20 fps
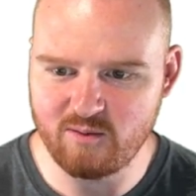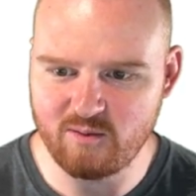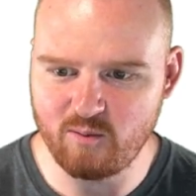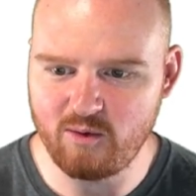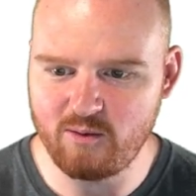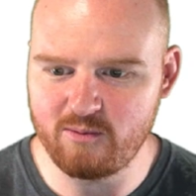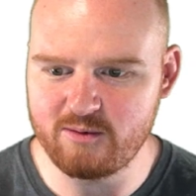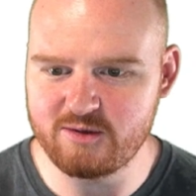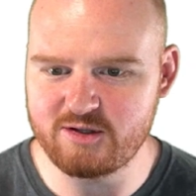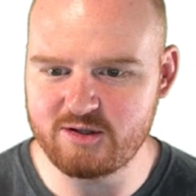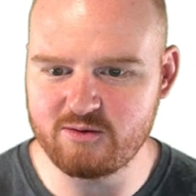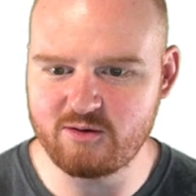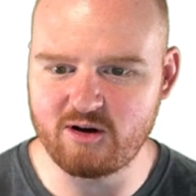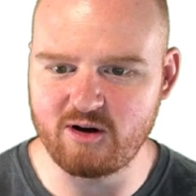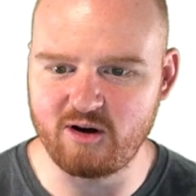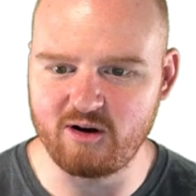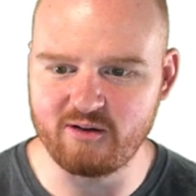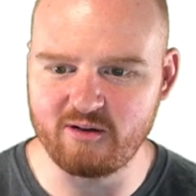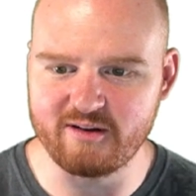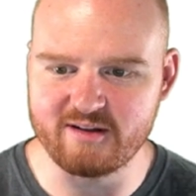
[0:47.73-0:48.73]
What would you
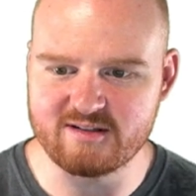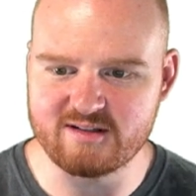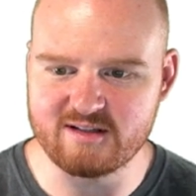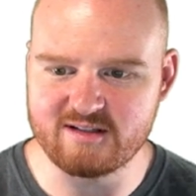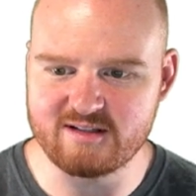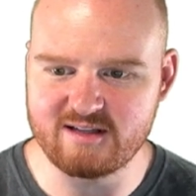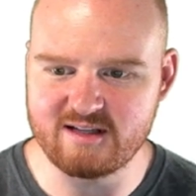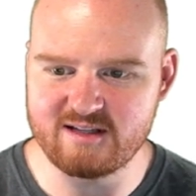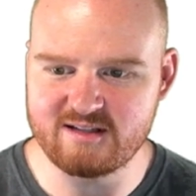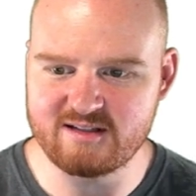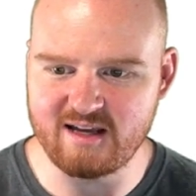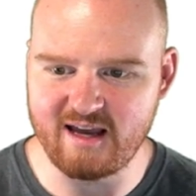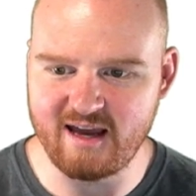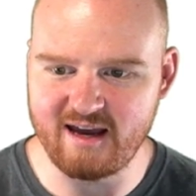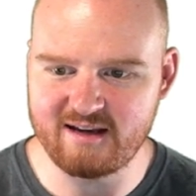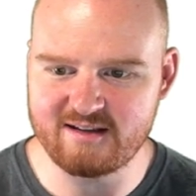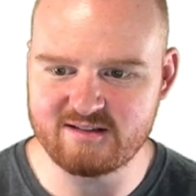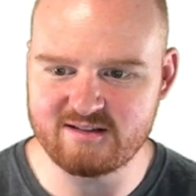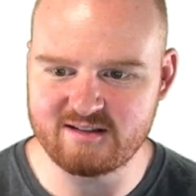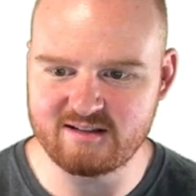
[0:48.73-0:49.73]
call this? Is this
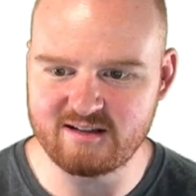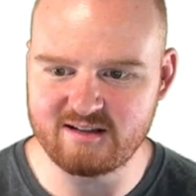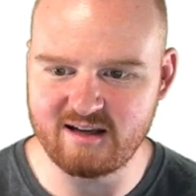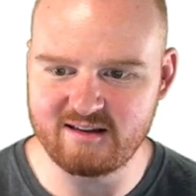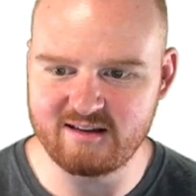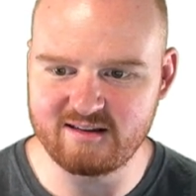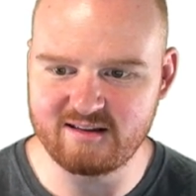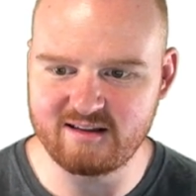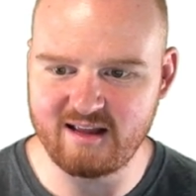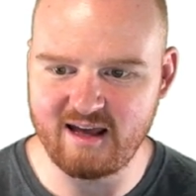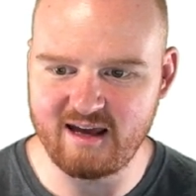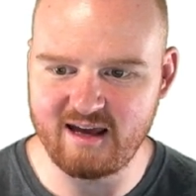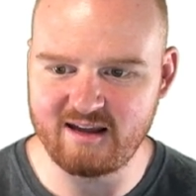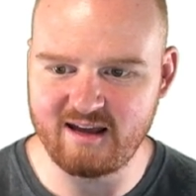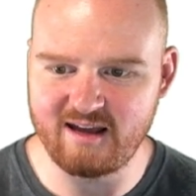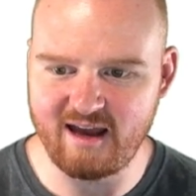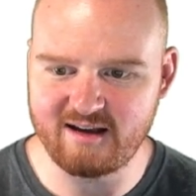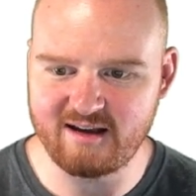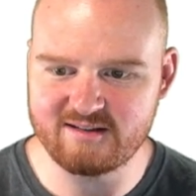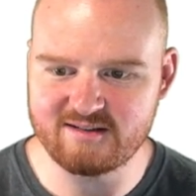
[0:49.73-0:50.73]
X and that
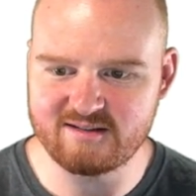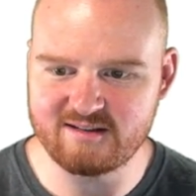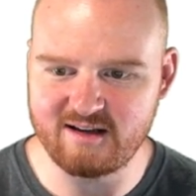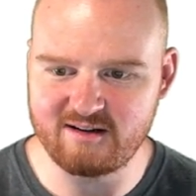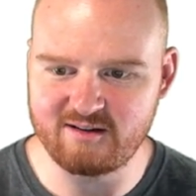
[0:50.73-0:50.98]
X?